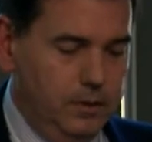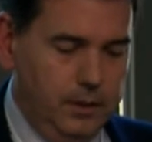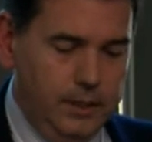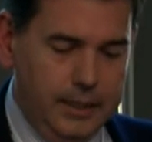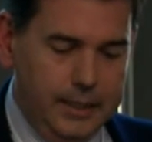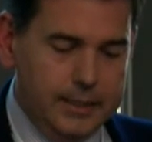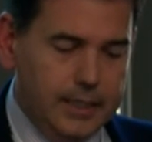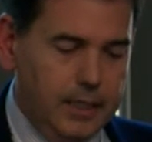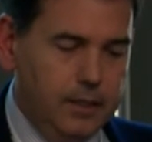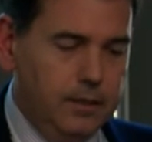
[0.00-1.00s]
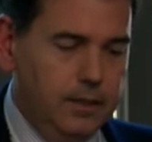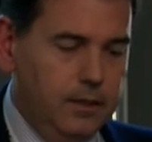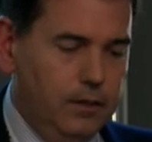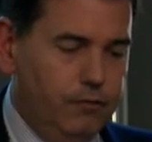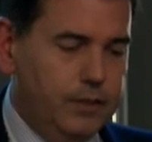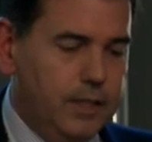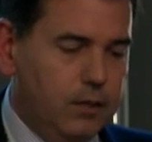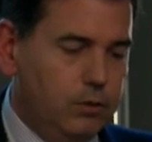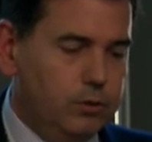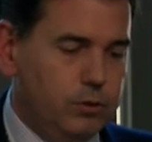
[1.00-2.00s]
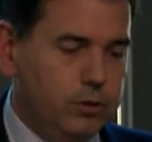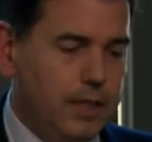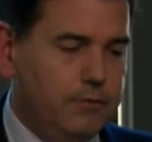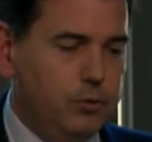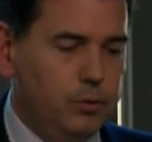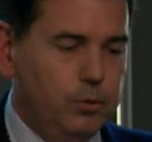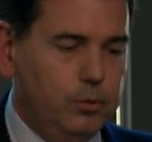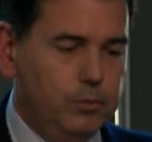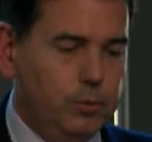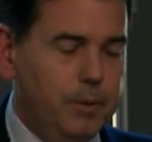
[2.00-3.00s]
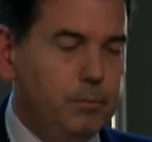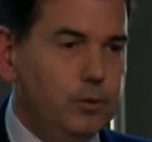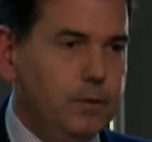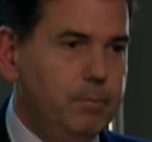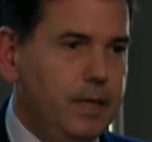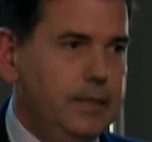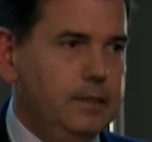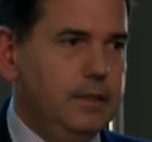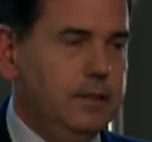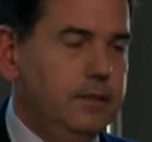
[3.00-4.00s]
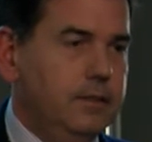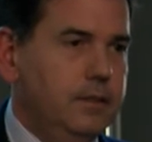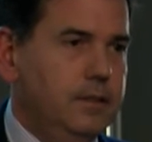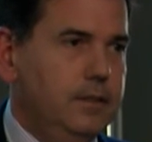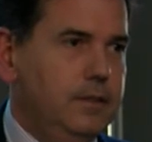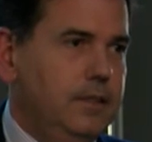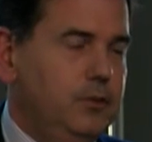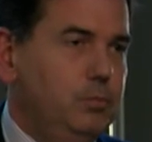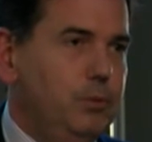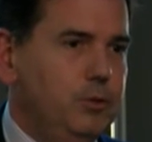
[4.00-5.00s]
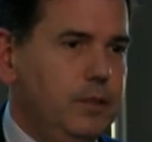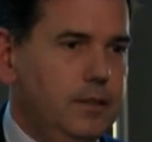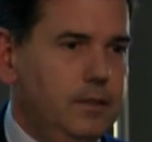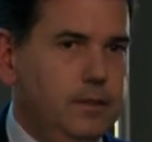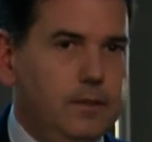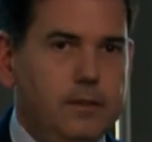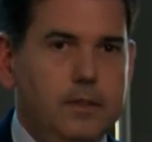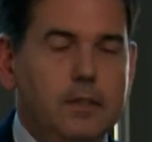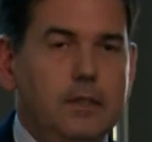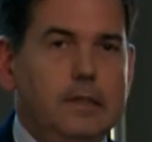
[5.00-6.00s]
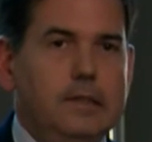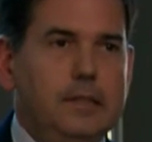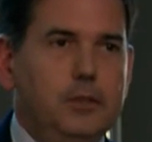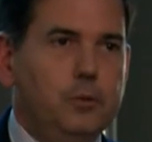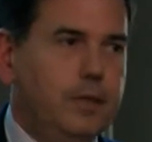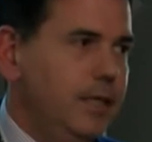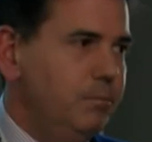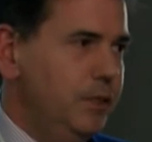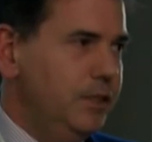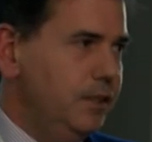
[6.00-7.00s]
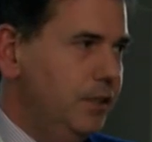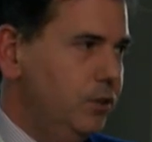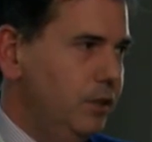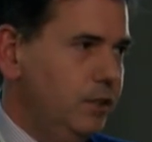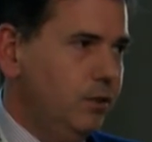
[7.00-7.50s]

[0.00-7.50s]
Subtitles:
Initially, official controls have to be put in place, and I suppose that the UK administration is